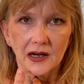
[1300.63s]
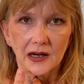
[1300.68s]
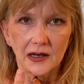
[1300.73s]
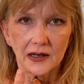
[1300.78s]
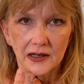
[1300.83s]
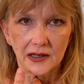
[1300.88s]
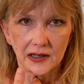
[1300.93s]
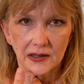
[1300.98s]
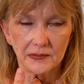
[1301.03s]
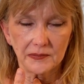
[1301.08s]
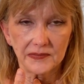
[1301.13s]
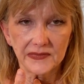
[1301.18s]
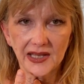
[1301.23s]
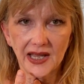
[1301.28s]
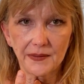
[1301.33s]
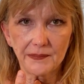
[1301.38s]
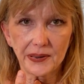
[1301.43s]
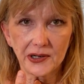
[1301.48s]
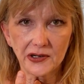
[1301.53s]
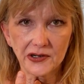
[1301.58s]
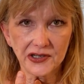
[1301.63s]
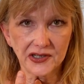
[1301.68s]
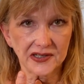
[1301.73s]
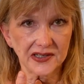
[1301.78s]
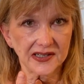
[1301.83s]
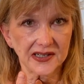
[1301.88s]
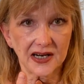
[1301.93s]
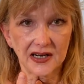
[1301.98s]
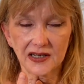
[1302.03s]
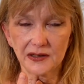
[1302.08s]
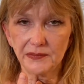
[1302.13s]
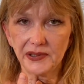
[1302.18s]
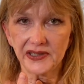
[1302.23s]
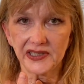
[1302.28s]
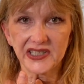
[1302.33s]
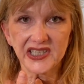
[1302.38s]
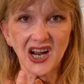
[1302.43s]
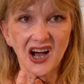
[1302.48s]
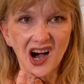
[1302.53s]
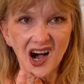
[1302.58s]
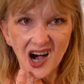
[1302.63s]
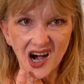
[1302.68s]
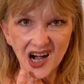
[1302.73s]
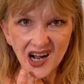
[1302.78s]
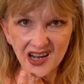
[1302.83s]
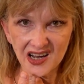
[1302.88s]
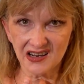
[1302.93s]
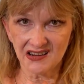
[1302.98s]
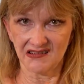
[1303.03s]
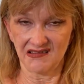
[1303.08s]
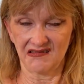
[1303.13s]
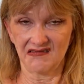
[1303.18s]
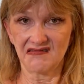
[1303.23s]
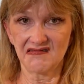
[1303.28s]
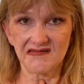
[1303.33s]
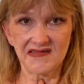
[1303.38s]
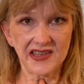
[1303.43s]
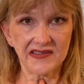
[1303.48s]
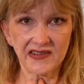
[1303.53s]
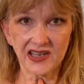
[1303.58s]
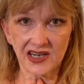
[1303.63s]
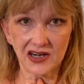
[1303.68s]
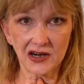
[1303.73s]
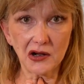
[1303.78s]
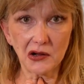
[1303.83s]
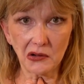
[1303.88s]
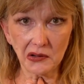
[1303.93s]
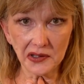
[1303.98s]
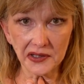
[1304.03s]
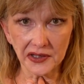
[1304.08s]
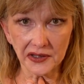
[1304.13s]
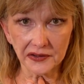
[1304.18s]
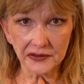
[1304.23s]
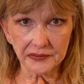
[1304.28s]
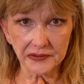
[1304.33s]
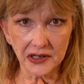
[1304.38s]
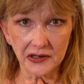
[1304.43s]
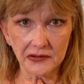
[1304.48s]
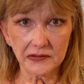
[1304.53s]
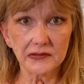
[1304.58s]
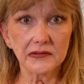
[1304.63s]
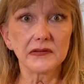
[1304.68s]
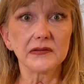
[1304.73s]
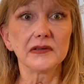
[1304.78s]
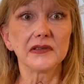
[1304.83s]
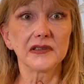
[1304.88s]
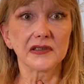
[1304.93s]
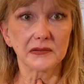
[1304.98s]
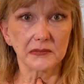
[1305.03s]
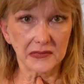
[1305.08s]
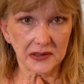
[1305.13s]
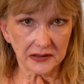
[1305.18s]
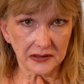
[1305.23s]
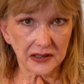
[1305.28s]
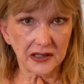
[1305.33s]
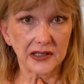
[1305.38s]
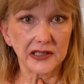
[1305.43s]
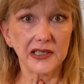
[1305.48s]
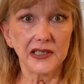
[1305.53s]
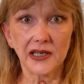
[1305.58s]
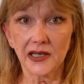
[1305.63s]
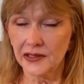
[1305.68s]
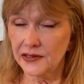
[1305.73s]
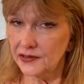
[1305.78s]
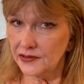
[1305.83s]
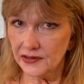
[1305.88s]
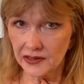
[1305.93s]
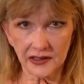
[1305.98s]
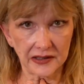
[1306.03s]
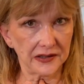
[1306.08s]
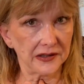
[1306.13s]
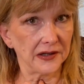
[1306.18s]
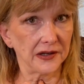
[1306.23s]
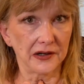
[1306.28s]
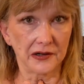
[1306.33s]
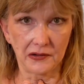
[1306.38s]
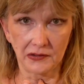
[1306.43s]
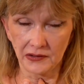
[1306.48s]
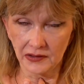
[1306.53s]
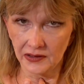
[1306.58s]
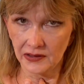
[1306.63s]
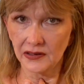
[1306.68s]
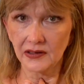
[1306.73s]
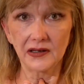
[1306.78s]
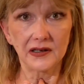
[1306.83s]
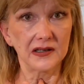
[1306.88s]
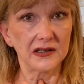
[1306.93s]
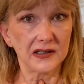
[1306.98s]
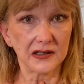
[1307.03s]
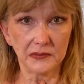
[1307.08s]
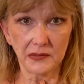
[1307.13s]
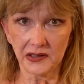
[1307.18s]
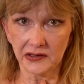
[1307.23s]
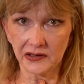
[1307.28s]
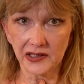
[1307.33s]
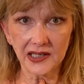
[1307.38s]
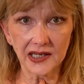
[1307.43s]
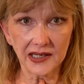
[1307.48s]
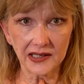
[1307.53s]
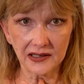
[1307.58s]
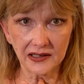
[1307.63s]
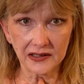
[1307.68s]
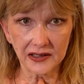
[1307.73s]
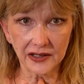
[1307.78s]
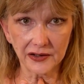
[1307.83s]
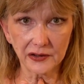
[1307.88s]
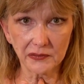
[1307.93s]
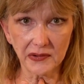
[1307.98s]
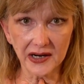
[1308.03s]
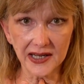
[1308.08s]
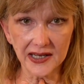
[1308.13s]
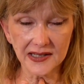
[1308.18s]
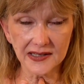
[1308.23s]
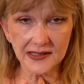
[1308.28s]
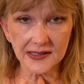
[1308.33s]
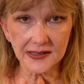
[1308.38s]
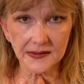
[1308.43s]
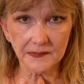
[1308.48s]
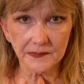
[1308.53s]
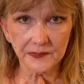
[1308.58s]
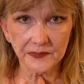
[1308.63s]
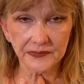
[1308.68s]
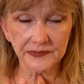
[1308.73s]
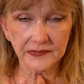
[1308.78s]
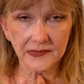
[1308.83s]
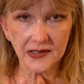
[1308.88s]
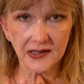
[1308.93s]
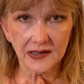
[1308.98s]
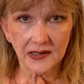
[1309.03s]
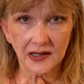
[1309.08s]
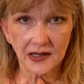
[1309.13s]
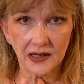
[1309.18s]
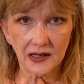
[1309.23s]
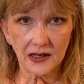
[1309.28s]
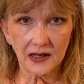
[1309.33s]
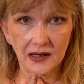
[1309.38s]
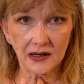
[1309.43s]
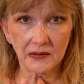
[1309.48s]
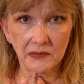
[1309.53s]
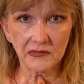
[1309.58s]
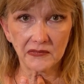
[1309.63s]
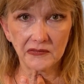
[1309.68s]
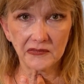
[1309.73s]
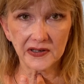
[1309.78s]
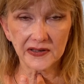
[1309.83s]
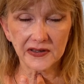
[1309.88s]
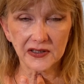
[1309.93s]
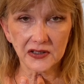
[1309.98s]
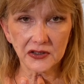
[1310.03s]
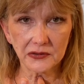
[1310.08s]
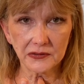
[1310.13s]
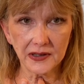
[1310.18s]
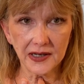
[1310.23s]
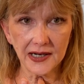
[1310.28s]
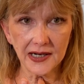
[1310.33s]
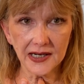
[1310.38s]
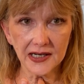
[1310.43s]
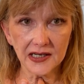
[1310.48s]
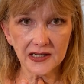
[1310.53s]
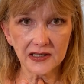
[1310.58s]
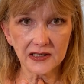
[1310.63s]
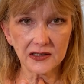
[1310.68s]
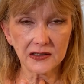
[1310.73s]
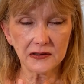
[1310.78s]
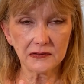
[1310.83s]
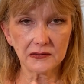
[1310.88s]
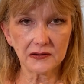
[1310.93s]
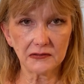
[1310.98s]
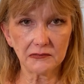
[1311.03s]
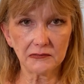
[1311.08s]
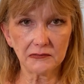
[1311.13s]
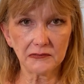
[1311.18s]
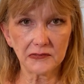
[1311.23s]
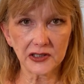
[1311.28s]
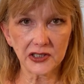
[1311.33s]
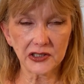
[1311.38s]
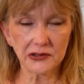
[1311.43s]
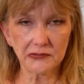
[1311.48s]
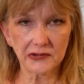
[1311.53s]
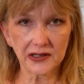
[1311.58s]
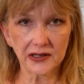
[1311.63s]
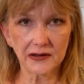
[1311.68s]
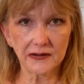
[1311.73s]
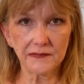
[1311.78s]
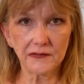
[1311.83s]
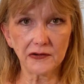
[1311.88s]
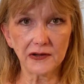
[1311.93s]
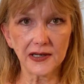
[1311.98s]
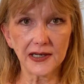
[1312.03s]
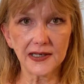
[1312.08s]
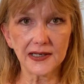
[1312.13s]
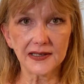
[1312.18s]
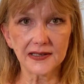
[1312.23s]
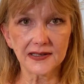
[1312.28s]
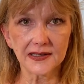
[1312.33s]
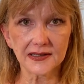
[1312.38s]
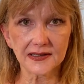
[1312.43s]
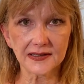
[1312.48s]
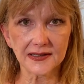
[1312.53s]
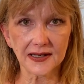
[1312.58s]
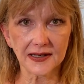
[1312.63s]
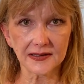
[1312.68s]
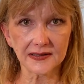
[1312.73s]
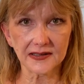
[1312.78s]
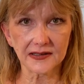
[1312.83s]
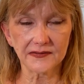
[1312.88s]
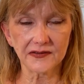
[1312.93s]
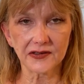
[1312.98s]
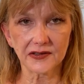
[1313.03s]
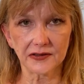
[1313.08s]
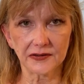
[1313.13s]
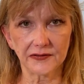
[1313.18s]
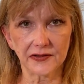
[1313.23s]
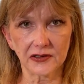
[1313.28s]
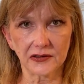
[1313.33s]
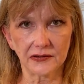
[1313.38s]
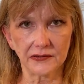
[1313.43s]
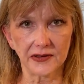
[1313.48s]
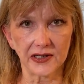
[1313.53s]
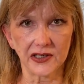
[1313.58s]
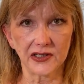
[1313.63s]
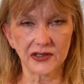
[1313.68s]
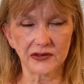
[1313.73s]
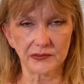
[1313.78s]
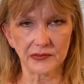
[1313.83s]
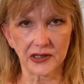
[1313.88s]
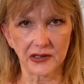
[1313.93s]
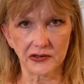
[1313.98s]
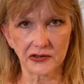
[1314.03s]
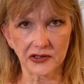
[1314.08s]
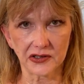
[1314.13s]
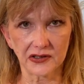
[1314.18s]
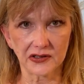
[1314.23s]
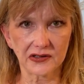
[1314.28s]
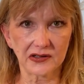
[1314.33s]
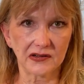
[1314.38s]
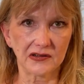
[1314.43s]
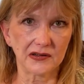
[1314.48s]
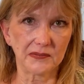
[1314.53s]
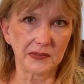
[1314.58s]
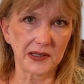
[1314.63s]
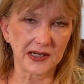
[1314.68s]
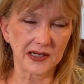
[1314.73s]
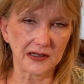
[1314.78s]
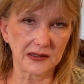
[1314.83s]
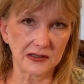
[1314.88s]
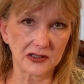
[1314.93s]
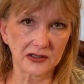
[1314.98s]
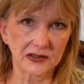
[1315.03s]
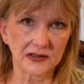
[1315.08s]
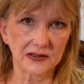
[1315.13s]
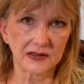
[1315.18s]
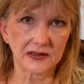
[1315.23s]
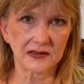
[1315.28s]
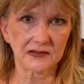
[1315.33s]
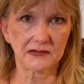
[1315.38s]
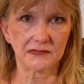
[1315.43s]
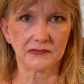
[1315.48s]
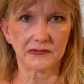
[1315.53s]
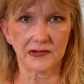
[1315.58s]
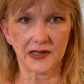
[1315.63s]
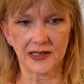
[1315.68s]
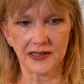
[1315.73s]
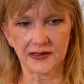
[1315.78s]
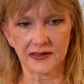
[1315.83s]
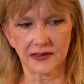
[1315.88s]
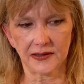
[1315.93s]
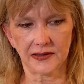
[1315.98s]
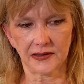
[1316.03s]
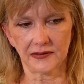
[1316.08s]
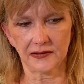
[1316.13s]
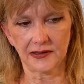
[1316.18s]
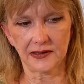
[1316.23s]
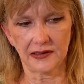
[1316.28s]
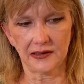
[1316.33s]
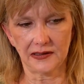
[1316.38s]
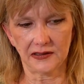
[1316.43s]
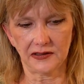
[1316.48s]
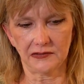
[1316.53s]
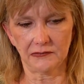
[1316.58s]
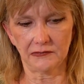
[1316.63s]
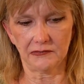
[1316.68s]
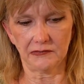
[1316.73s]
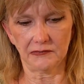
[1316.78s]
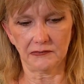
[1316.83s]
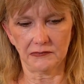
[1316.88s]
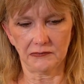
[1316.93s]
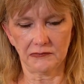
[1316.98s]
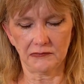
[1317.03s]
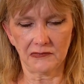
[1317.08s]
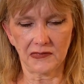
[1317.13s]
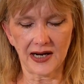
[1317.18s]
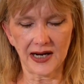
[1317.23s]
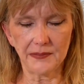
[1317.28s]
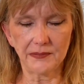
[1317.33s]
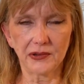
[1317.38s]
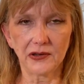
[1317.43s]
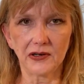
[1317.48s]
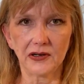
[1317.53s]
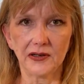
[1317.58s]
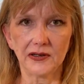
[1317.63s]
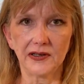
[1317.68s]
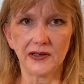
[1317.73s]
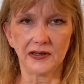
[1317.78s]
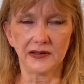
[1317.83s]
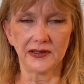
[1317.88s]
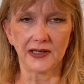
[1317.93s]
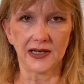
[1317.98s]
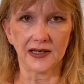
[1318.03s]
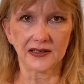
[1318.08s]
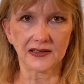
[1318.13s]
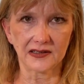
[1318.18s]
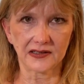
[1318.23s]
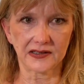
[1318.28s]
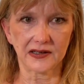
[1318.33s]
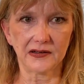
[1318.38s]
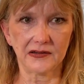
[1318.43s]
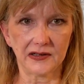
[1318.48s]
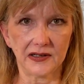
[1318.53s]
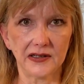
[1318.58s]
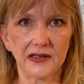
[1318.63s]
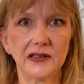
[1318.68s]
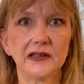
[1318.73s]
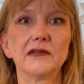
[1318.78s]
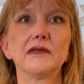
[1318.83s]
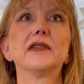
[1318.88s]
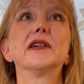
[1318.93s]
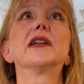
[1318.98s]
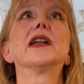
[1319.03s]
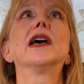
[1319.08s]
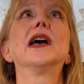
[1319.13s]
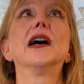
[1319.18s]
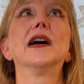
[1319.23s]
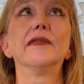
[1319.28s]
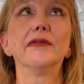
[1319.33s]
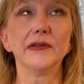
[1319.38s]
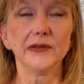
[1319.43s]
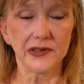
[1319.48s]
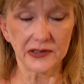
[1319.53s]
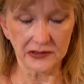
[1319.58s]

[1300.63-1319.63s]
that person's not going to be able to talk. They've got a hole in their throat. And they'll nod yes and no and communicate in other ways. With the trach, what you want to avoid is excessive cervical range of motion. So the patient writes on their little whiteboard, their neck is sore. You don't want to have them